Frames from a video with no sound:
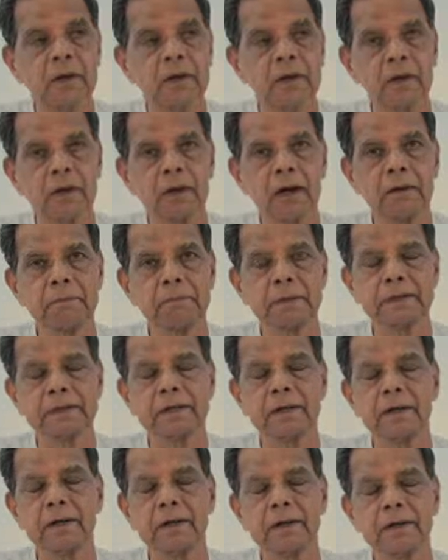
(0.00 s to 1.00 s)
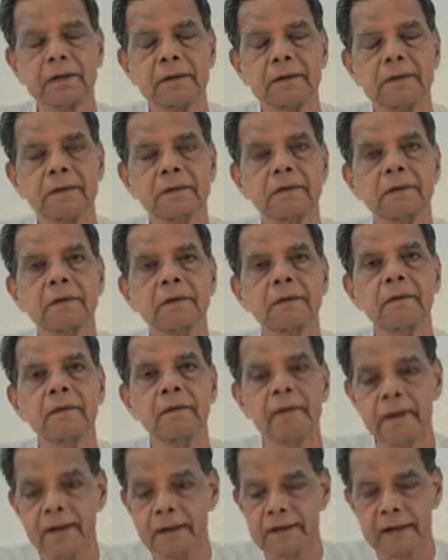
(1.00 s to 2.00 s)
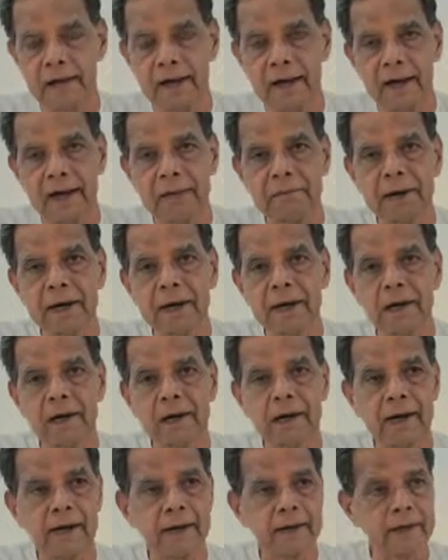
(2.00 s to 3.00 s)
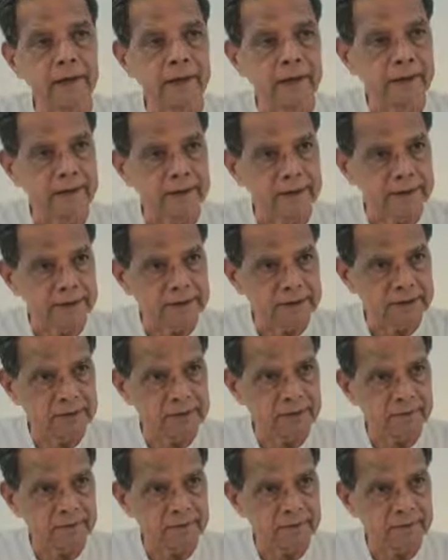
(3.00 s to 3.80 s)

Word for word: here are present the elemental entities